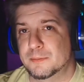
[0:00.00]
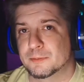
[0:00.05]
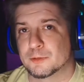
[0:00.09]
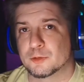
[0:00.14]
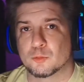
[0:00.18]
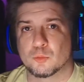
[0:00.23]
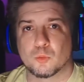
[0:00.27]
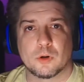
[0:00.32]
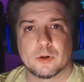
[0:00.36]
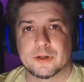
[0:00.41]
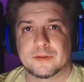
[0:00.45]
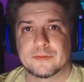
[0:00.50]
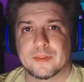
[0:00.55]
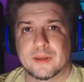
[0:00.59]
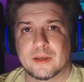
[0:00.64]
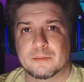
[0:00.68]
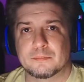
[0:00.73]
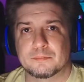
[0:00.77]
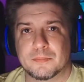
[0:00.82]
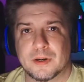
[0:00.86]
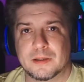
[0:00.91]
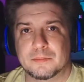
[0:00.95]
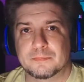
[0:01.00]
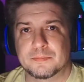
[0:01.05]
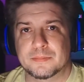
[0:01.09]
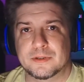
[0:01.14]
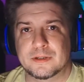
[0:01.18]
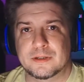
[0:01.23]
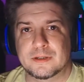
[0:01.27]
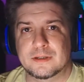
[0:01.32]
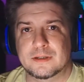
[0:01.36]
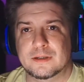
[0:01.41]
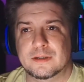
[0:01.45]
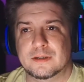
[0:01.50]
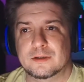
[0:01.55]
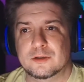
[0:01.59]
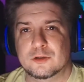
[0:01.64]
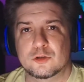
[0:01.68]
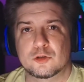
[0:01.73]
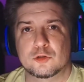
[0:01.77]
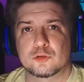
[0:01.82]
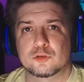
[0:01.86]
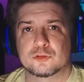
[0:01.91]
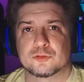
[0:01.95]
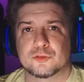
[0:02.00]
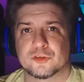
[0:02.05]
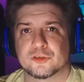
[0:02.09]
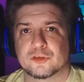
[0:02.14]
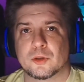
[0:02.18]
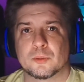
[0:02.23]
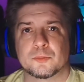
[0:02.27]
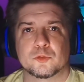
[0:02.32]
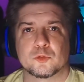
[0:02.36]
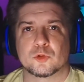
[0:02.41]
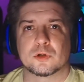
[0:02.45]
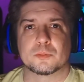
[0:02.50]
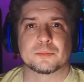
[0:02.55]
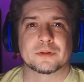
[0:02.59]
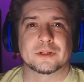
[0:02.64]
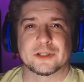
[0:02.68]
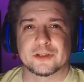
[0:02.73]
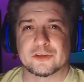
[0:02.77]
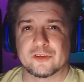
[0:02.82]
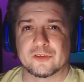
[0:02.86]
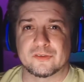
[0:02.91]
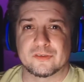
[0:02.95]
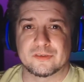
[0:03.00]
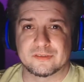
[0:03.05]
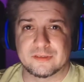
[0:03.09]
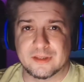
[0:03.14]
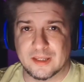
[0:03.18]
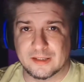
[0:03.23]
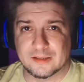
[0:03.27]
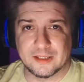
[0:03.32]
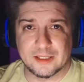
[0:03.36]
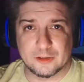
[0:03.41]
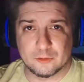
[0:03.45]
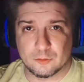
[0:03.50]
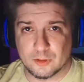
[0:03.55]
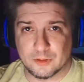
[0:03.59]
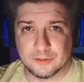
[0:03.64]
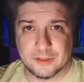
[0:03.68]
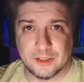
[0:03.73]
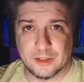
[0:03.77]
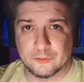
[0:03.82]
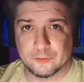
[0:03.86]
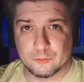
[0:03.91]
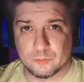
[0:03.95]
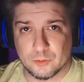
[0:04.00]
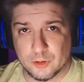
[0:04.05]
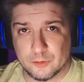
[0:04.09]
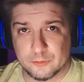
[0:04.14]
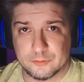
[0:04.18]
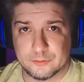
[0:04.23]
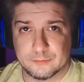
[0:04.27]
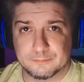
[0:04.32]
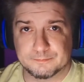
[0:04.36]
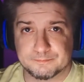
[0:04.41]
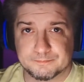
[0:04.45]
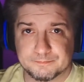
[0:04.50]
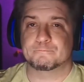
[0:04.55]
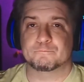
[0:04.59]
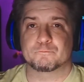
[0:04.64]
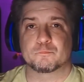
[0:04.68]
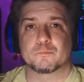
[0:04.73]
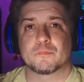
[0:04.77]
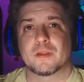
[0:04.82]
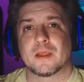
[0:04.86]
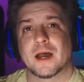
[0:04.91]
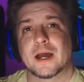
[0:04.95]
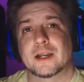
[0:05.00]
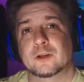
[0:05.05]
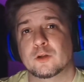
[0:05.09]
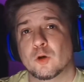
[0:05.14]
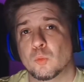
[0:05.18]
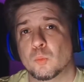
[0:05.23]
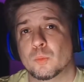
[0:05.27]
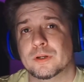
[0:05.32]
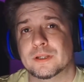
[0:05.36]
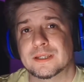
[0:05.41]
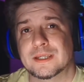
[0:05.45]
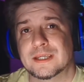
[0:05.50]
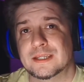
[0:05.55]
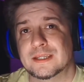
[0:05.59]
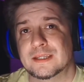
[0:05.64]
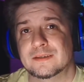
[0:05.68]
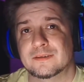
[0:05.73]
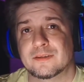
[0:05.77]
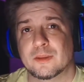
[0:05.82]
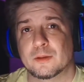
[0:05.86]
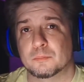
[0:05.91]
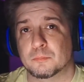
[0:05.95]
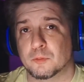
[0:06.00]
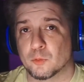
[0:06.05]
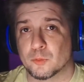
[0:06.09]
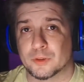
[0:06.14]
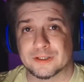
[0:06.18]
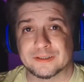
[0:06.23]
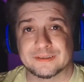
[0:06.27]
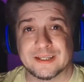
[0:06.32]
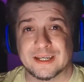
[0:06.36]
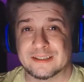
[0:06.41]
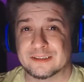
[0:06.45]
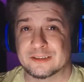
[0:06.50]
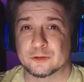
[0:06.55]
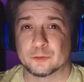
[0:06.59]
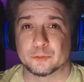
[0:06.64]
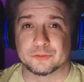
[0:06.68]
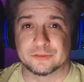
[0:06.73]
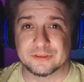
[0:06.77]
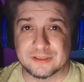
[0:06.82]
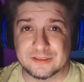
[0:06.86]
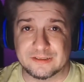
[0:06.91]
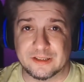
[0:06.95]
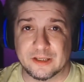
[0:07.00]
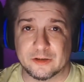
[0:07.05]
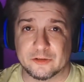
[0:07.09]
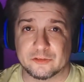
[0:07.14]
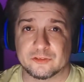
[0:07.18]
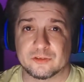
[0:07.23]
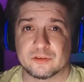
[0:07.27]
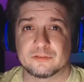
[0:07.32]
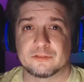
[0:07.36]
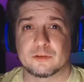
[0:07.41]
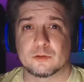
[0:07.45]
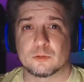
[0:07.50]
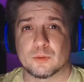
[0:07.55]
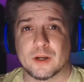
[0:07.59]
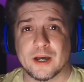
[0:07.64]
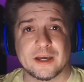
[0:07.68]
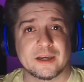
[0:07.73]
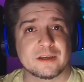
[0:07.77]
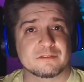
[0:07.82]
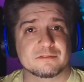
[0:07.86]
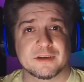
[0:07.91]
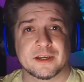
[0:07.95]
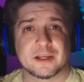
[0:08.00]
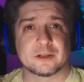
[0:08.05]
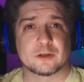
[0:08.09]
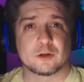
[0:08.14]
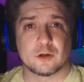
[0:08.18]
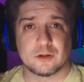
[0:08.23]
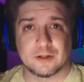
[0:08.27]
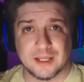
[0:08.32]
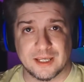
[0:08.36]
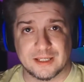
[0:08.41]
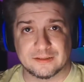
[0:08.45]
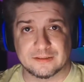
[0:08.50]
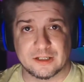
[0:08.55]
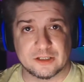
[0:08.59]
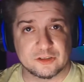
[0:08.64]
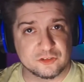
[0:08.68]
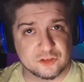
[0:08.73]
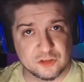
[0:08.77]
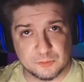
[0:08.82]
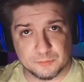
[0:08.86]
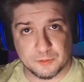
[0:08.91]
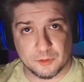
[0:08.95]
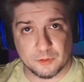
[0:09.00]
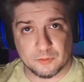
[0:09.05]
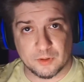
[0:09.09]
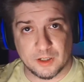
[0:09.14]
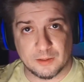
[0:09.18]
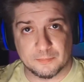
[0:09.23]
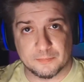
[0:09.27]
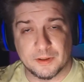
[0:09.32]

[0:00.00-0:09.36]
are worried that it might be used for some sort of malicious intent later on down the road. I don't want to get into the boring technical details of the Riot Vanguard Anti-Cheat Program,